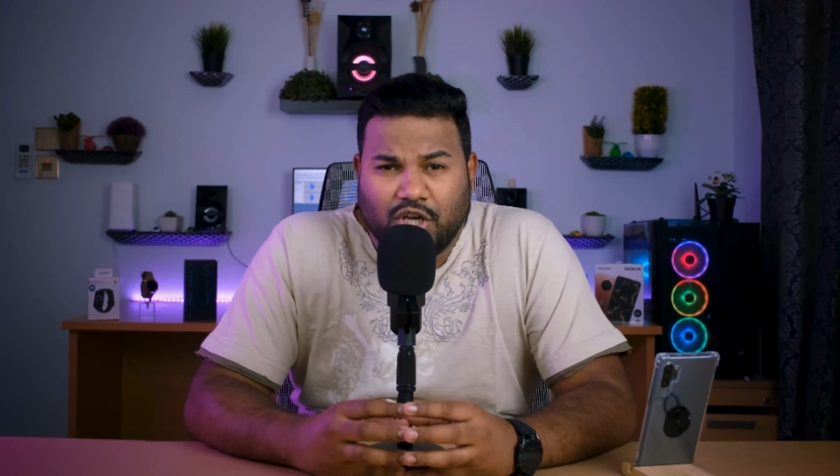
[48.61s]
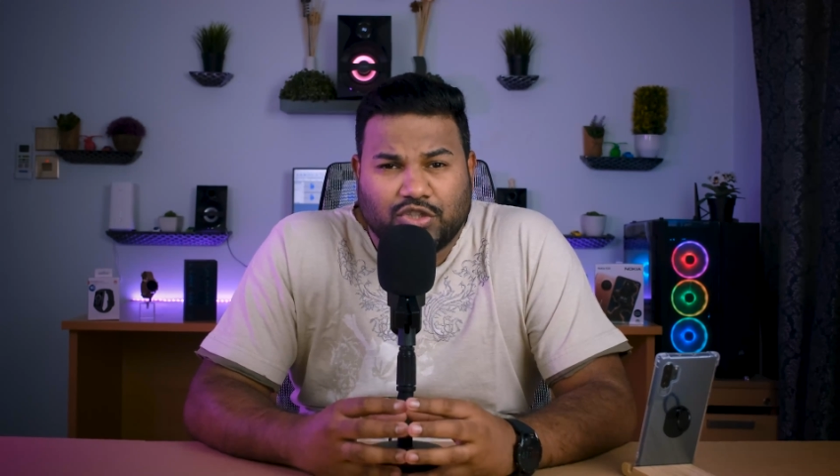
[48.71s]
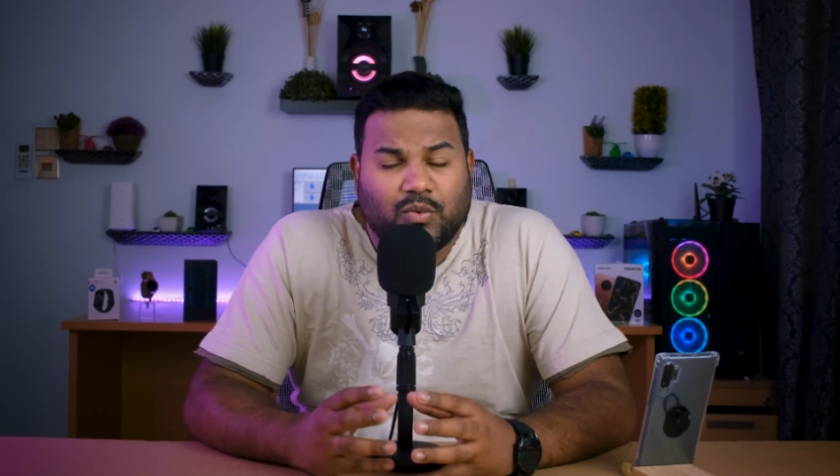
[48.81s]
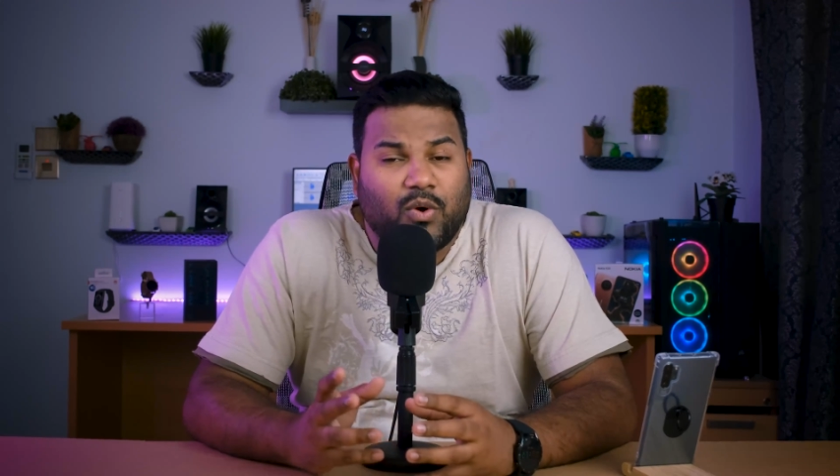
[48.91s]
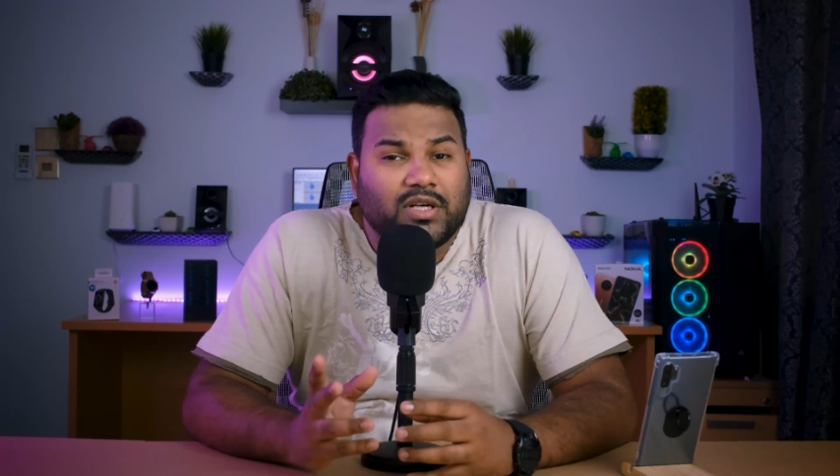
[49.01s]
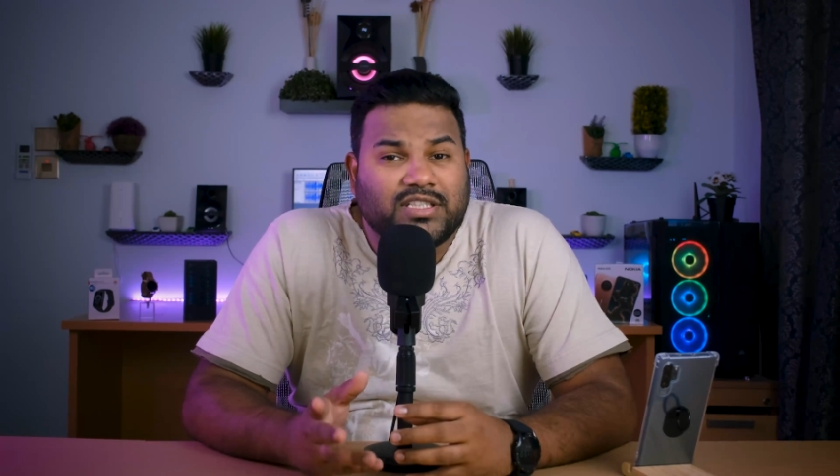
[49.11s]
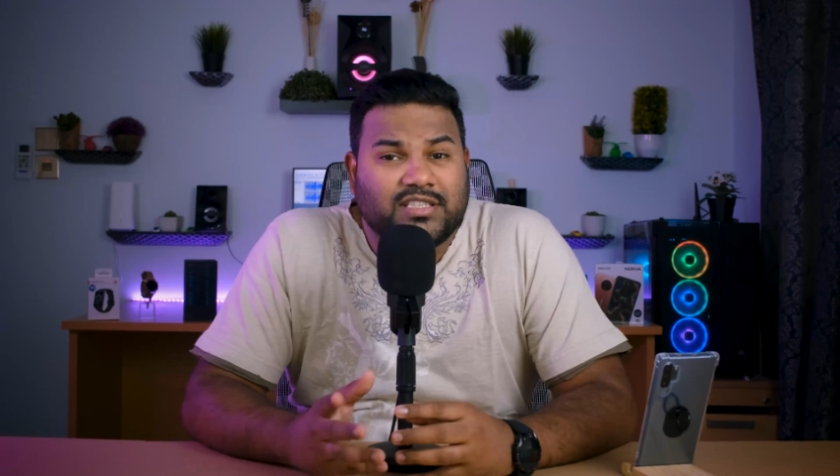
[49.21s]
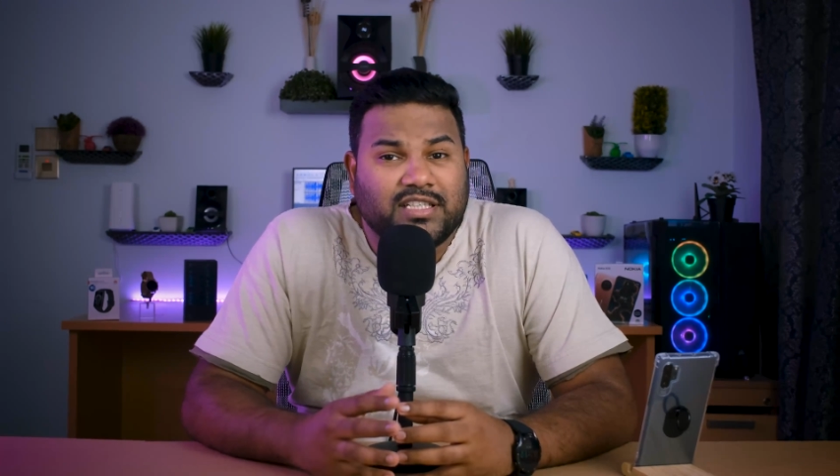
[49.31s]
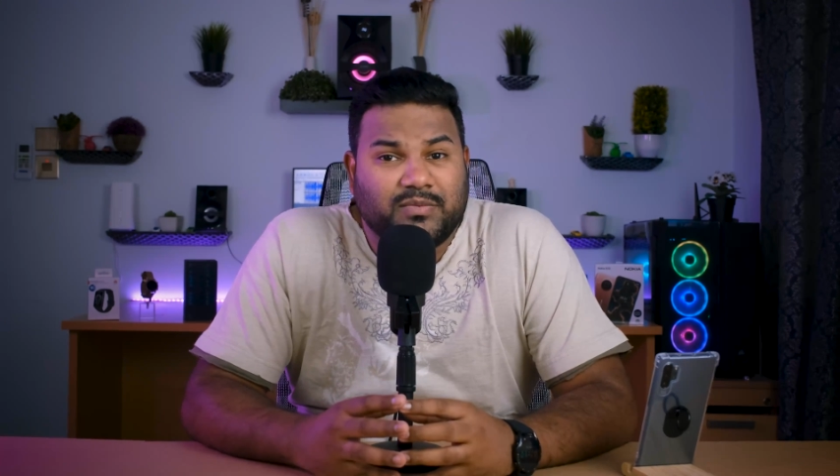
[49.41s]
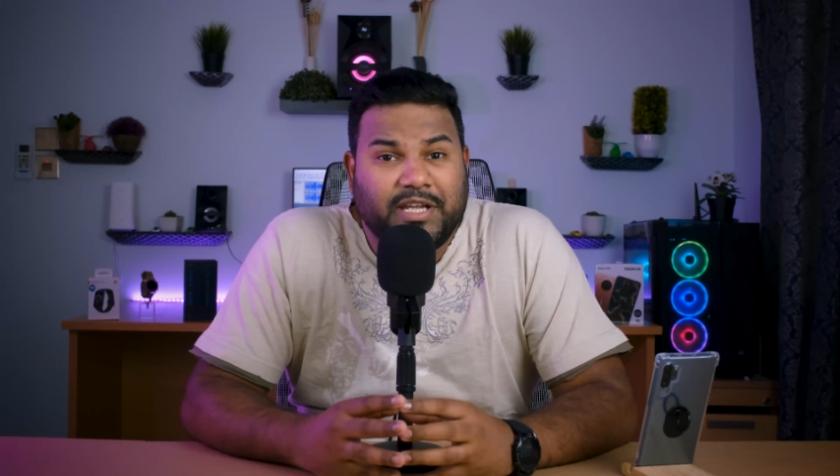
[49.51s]
So what's
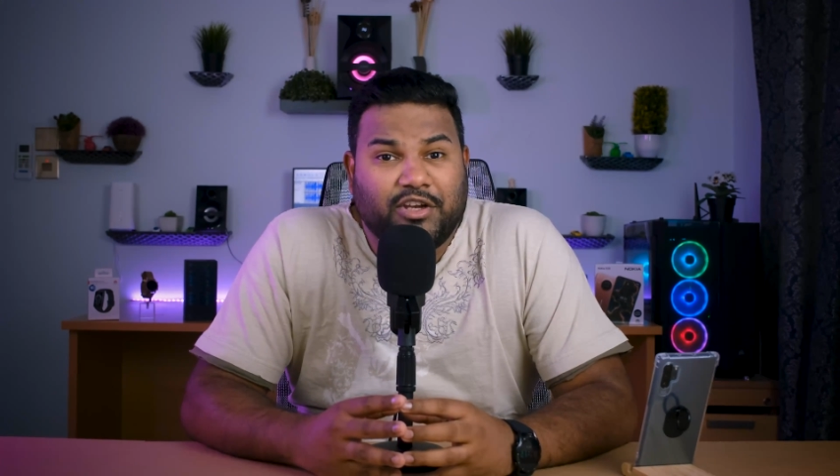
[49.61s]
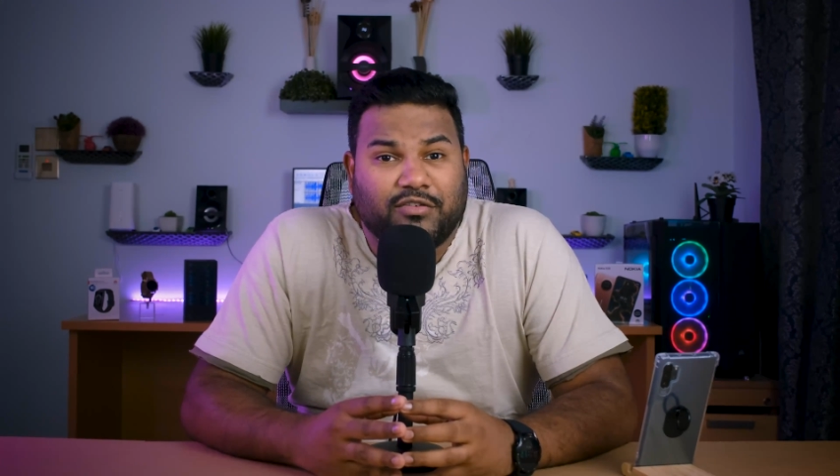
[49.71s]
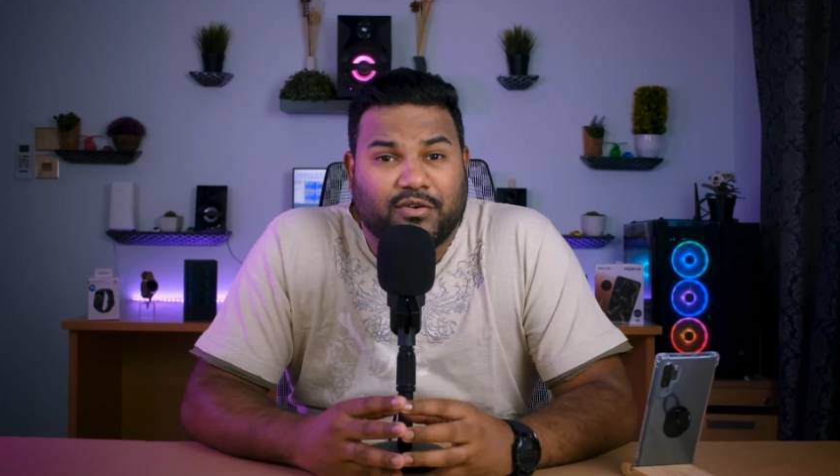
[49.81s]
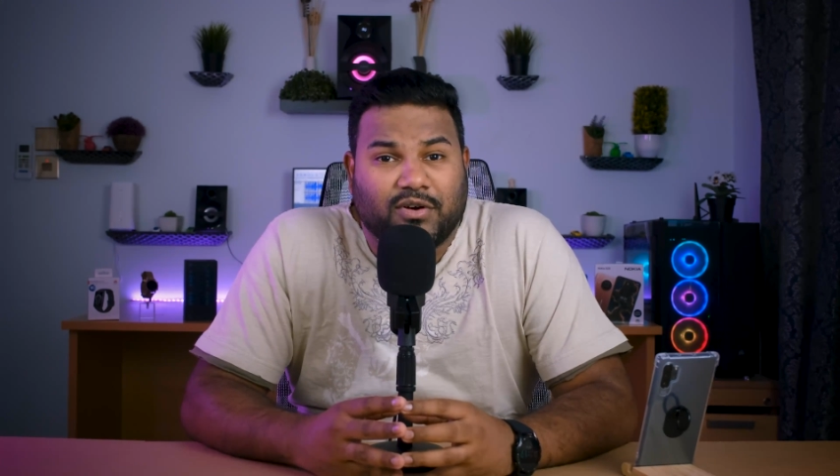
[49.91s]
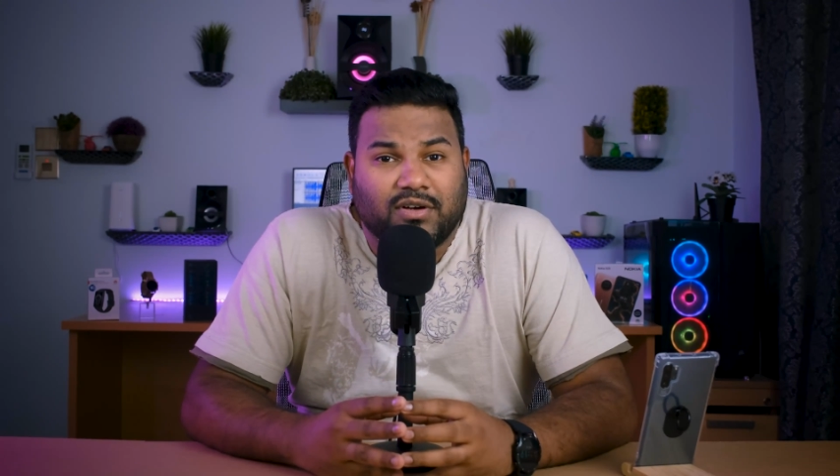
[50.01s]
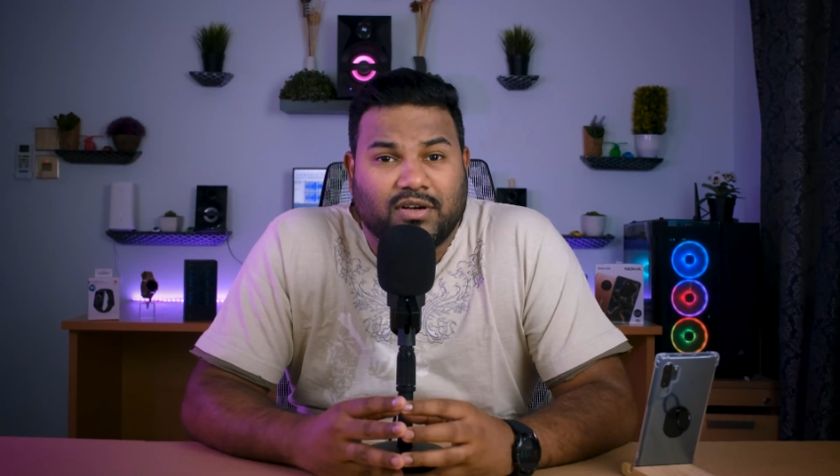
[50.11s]
this video for?